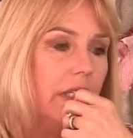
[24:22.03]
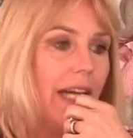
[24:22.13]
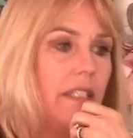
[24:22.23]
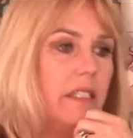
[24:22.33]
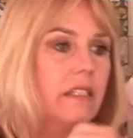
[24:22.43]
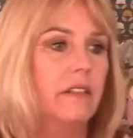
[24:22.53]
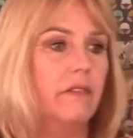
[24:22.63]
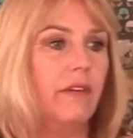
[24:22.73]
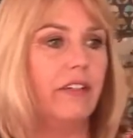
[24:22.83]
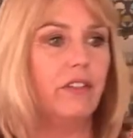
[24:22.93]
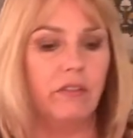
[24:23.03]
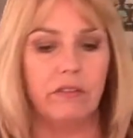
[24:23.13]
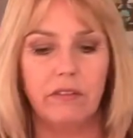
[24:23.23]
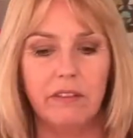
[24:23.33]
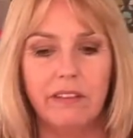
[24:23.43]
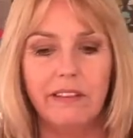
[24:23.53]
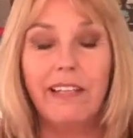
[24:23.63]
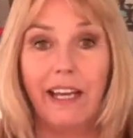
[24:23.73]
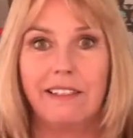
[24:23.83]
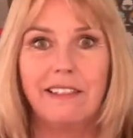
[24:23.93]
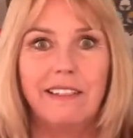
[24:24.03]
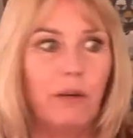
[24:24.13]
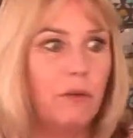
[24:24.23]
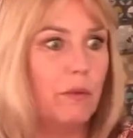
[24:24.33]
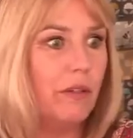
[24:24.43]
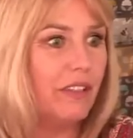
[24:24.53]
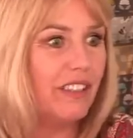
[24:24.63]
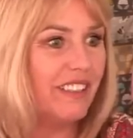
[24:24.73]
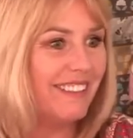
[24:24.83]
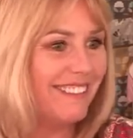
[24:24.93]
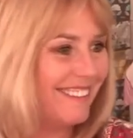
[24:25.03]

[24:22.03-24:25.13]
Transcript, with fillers: Yes, Rachel. Yes, that would work.